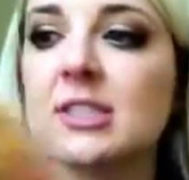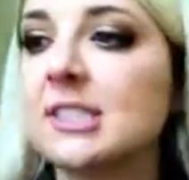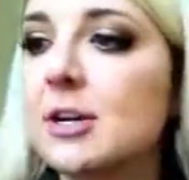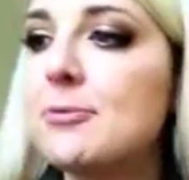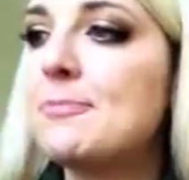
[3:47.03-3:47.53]

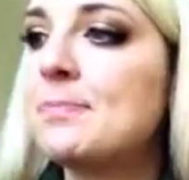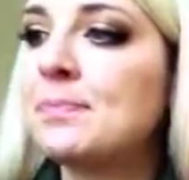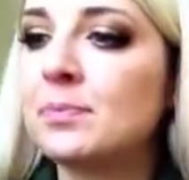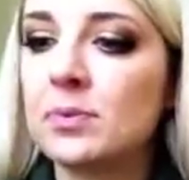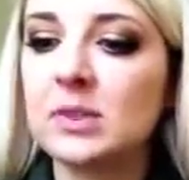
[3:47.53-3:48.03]
So
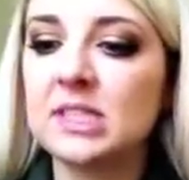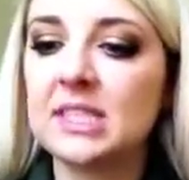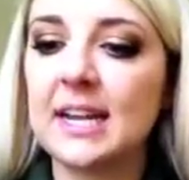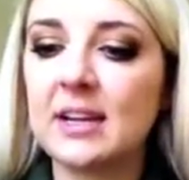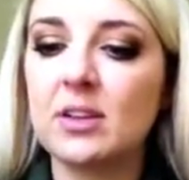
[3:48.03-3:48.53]

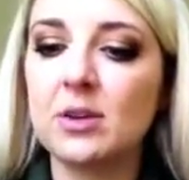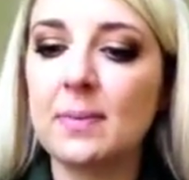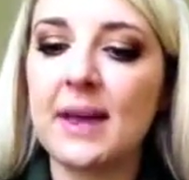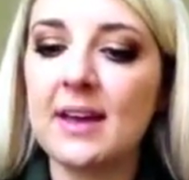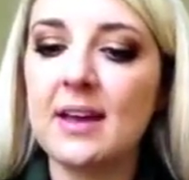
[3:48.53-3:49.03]
just take a little
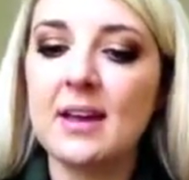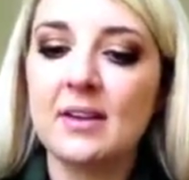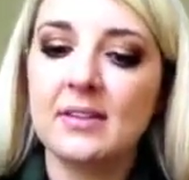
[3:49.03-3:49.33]
bit.